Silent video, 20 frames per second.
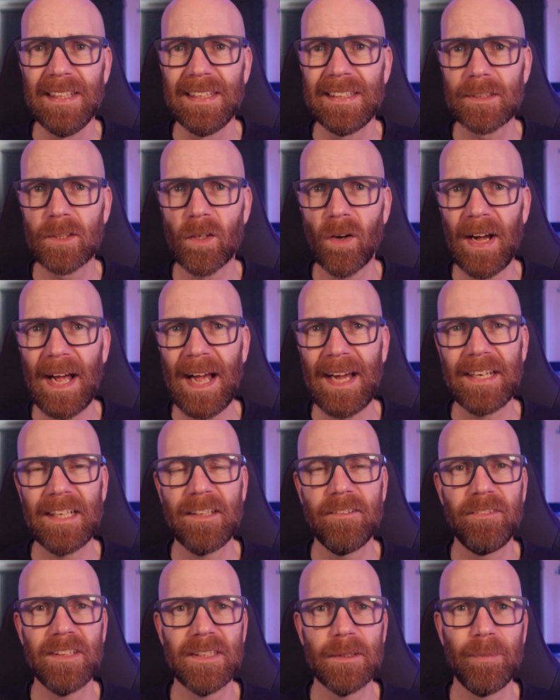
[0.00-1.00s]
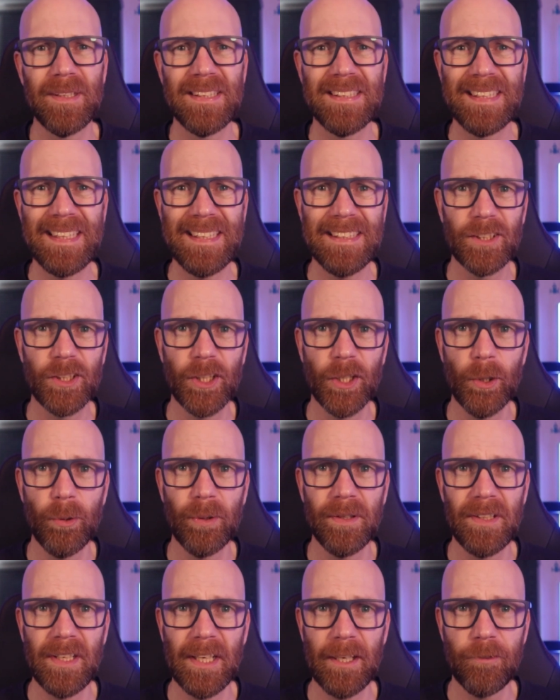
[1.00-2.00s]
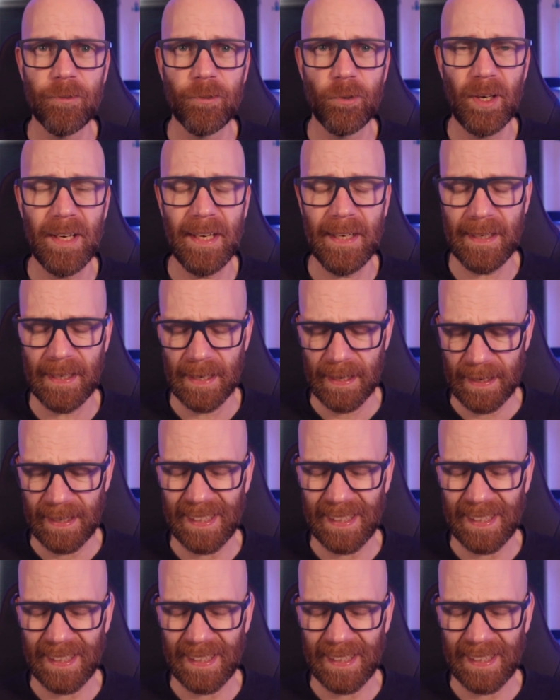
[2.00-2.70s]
It's got added vitamin D2 and D3.